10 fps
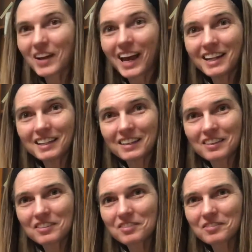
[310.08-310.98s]
Adding
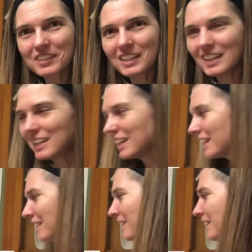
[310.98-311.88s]
is
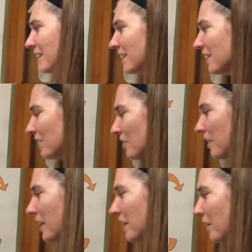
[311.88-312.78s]
fun. Let's
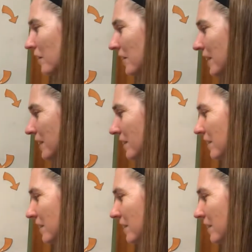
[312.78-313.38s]
try another one.